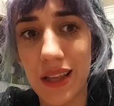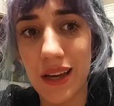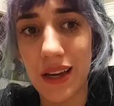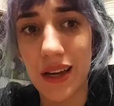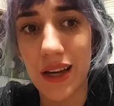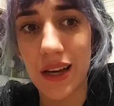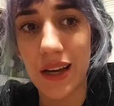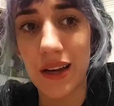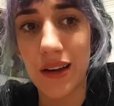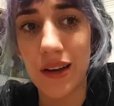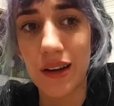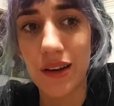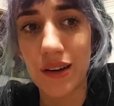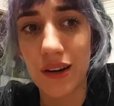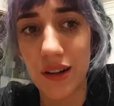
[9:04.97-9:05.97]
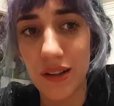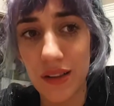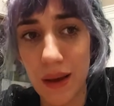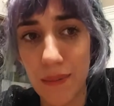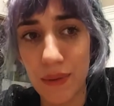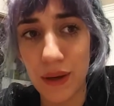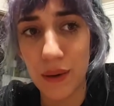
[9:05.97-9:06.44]
to the
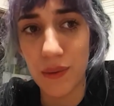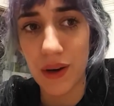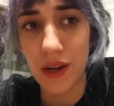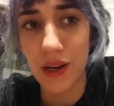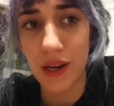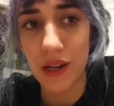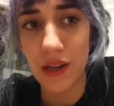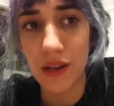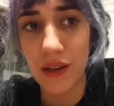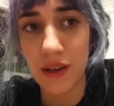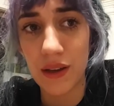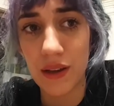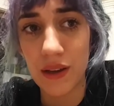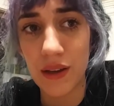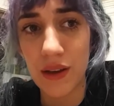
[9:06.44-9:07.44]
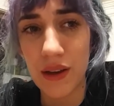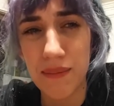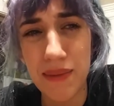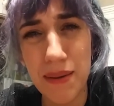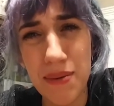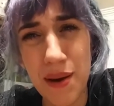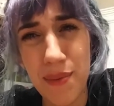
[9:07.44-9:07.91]
Columbia one.
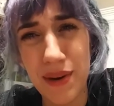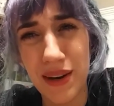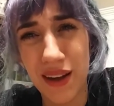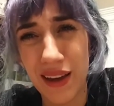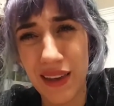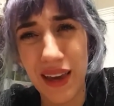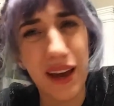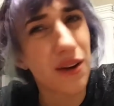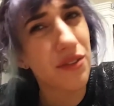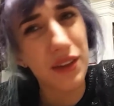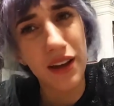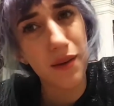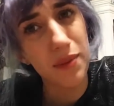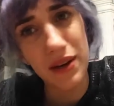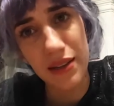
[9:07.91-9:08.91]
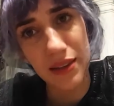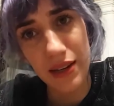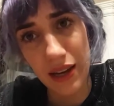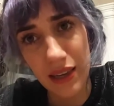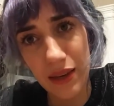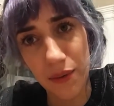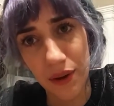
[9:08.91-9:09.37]
Maybe I've been to Nike. I don't think I've been to the
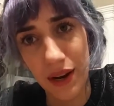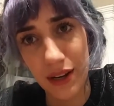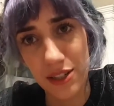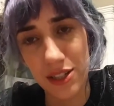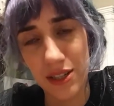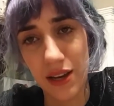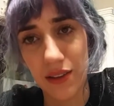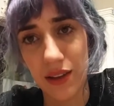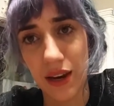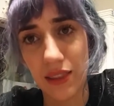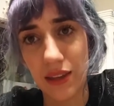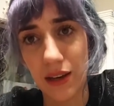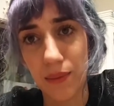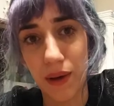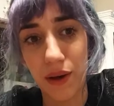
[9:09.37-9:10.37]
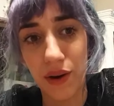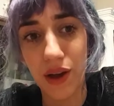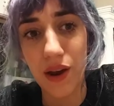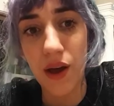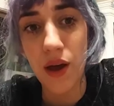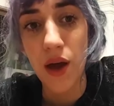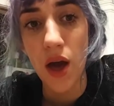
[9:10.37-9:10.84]
Nike one, actually, now that I think about
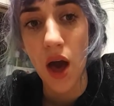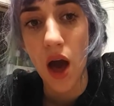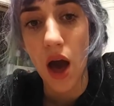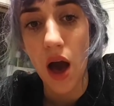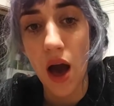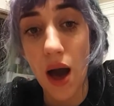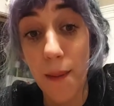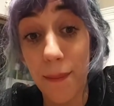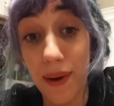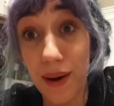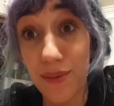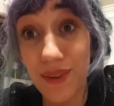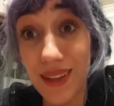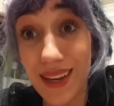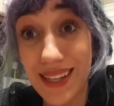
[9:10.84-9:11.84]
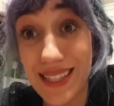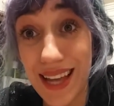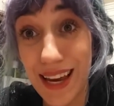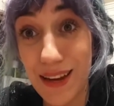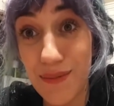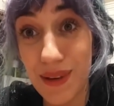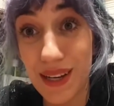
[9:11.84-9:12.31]
it. But I'm really
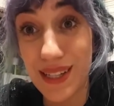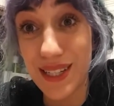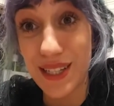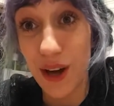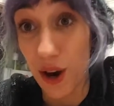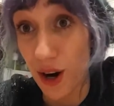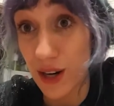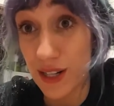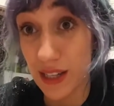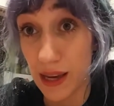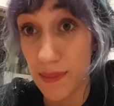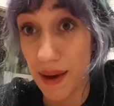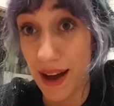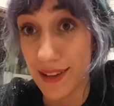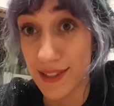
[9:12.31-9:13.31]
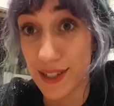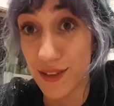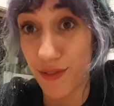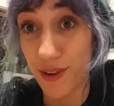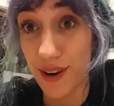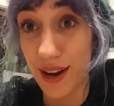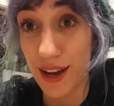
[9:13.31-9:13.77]
excited because it's hard to get
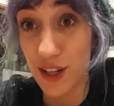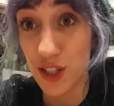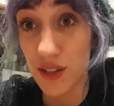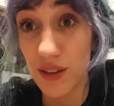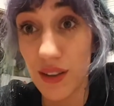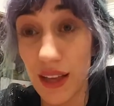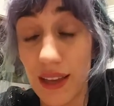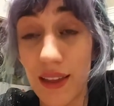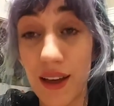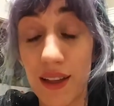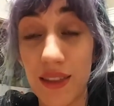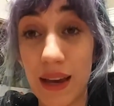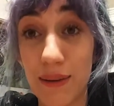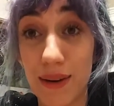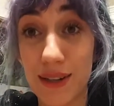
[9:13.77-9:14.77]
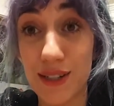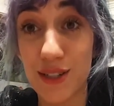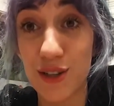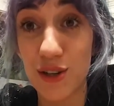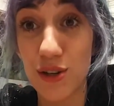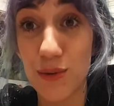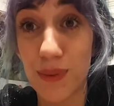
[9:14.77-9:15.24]
passes for it, actually. Like, they
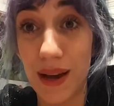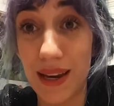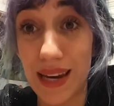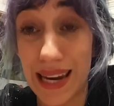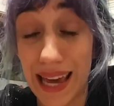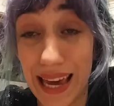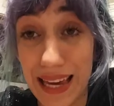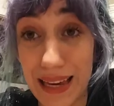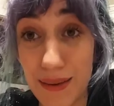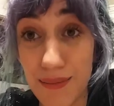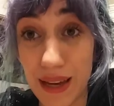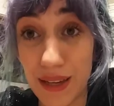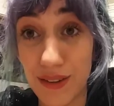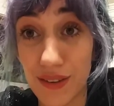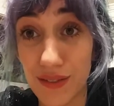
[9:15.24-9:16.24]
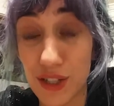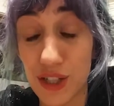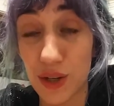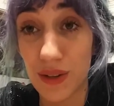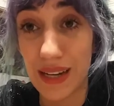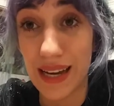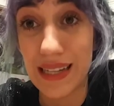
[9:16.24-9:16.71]
register you by name, and you have to
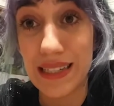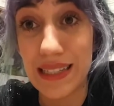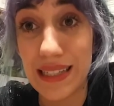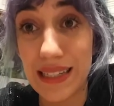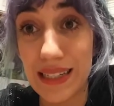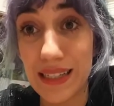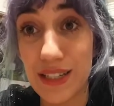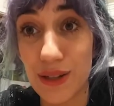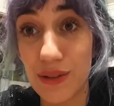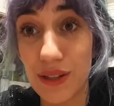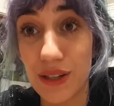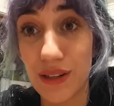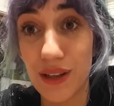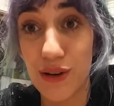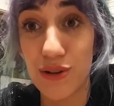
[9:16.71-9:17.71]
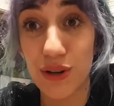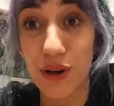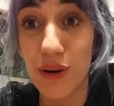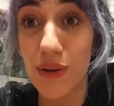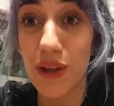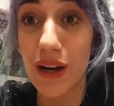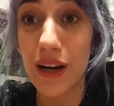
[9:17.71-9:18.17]
show an ID to show that you're allowed to
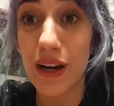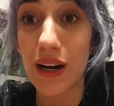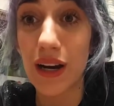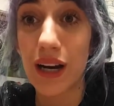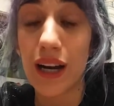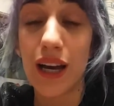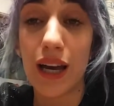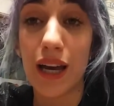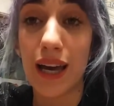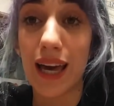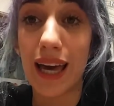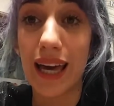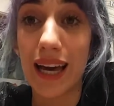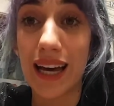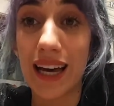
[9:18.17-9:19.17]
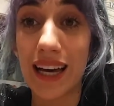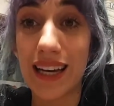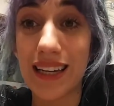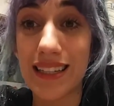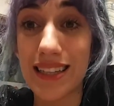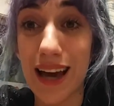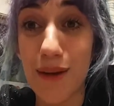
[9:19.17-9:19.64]
go there.
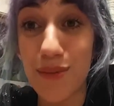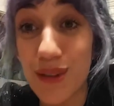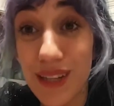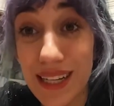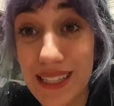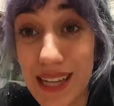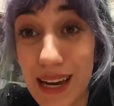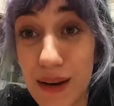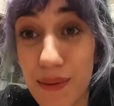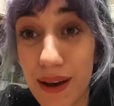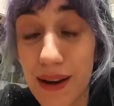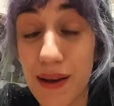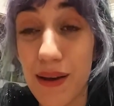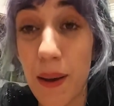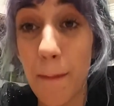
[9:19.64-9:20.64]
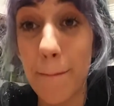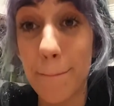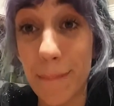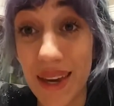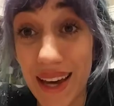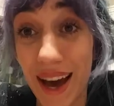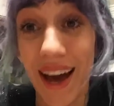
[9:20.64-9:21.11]
And I'm really excited about it
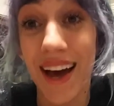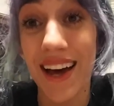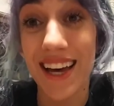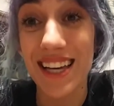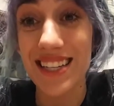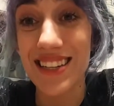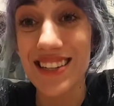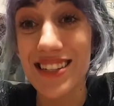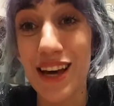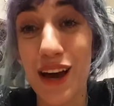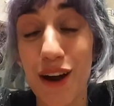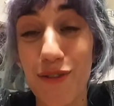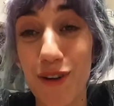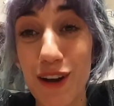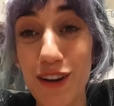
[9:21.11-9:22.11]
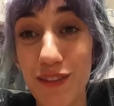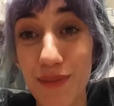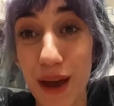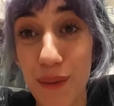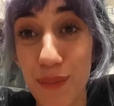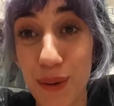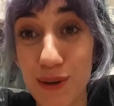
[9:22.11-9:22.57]
because a friend of
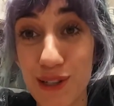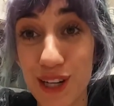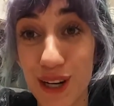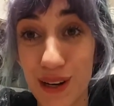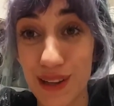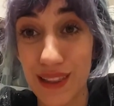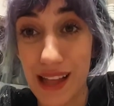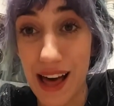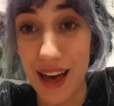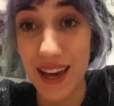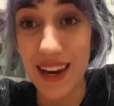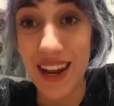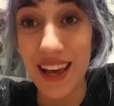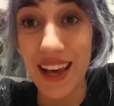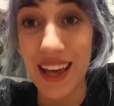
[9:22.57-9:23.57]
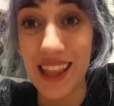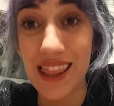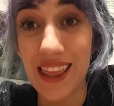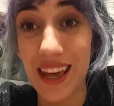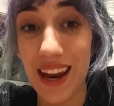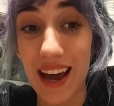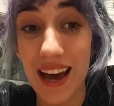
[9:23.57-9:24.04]
mine posted online
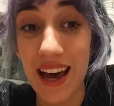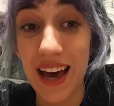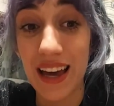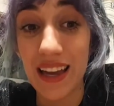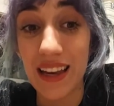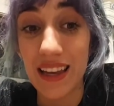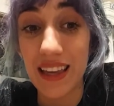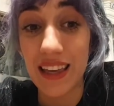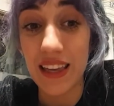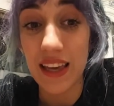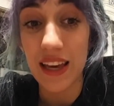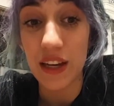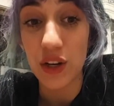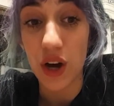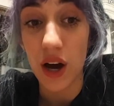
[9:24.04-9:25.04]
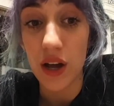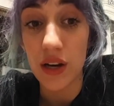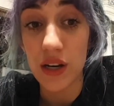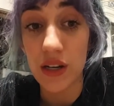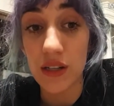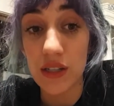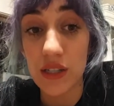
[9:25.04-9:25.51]
that... he had
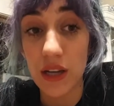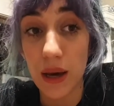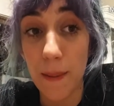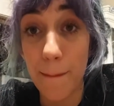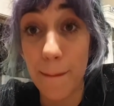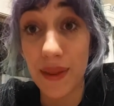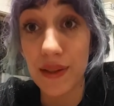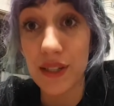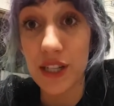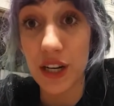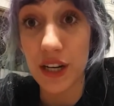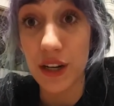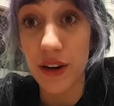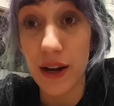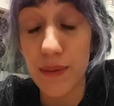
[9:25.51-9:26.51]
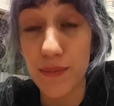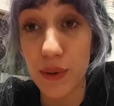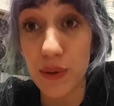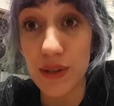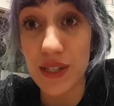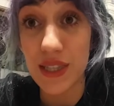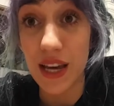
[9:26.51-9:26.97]
gotten some military-grade
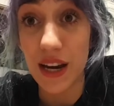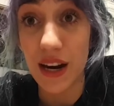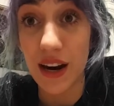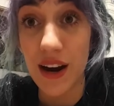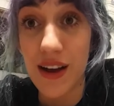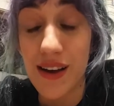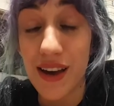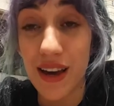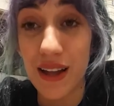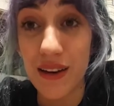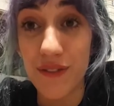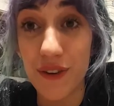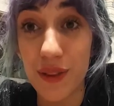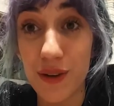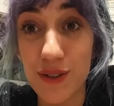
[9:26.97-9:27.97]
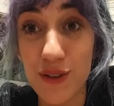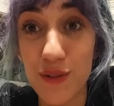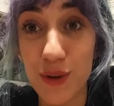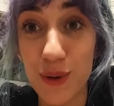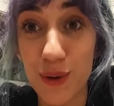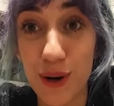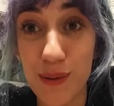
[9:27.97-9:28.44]
boots there. And for those
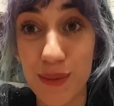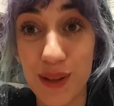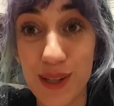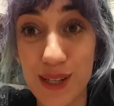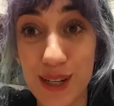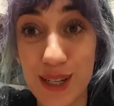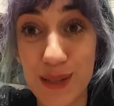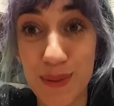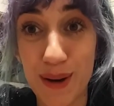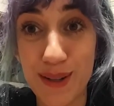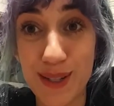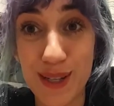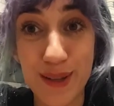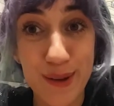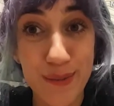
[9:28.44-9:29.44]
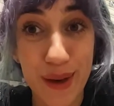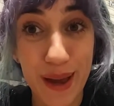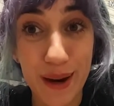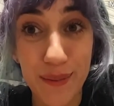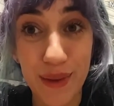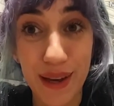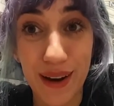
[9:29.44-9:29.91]
of you who are military spouses, you
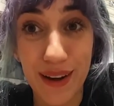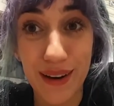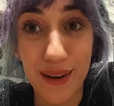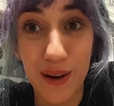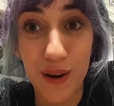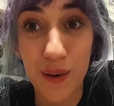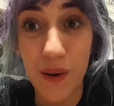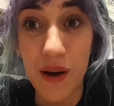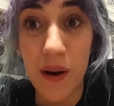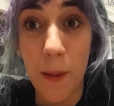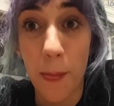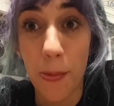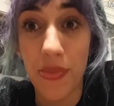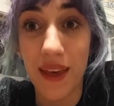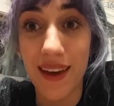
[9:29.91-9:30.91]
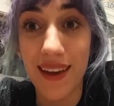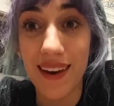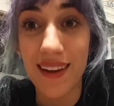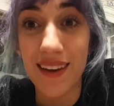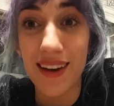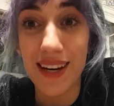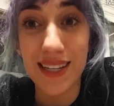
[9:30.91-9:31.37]
may or may not know
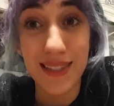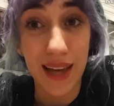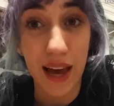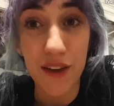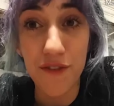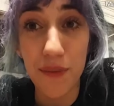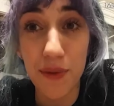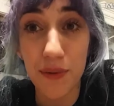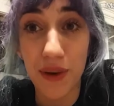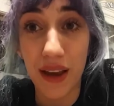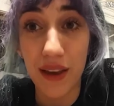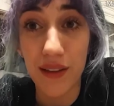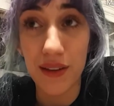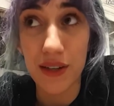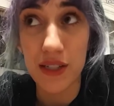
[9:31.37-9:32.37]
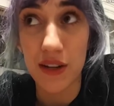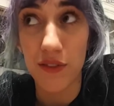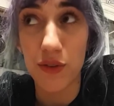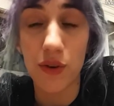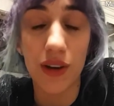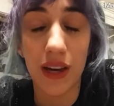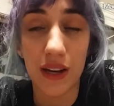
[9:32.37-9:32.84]
that aside from the regular
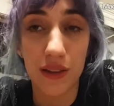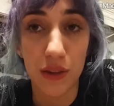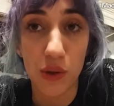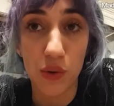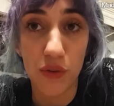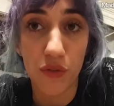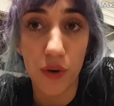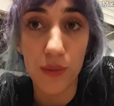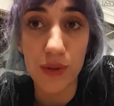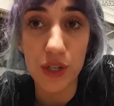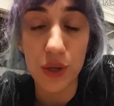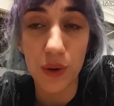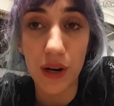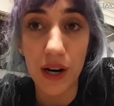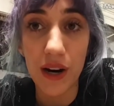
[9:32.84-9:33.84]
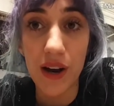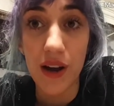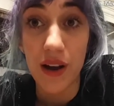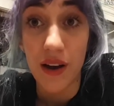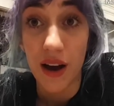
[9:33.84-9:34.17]
stuff you can get at the uniform store